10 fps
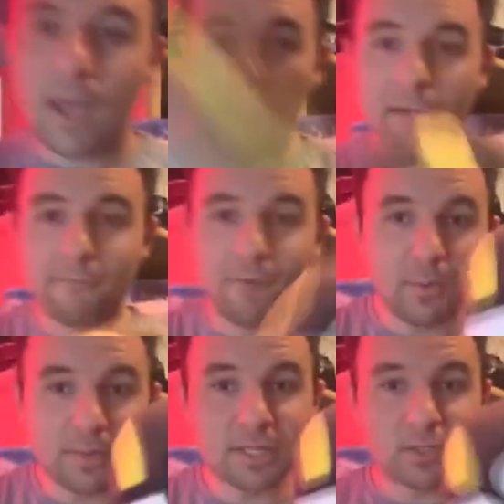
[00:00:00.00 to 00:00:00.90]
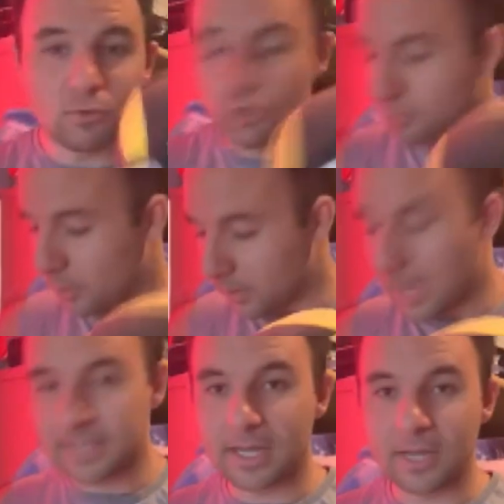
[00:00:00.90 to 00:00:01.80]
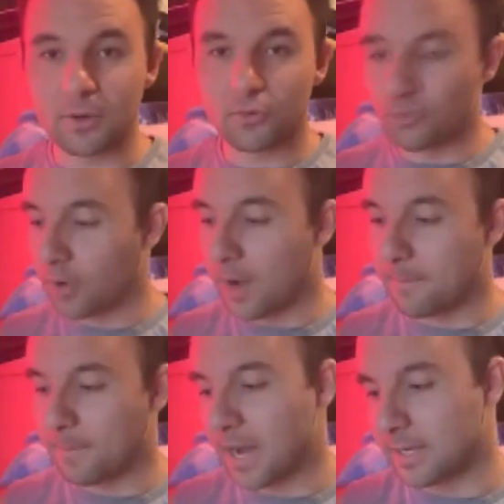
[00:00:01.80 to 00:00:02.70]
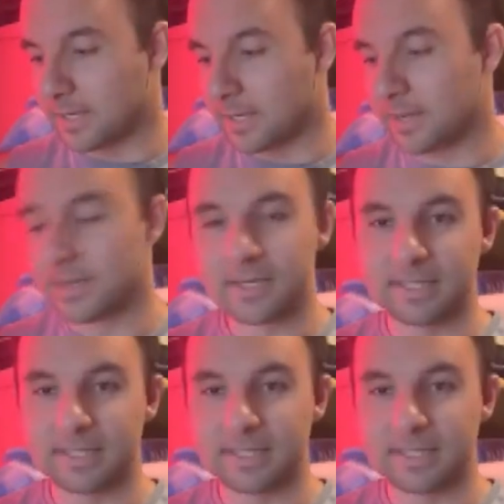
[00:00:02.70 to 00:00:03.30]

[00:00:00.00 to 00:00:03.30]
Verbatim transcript: have fun with this Ultra Ball as I drop my uh,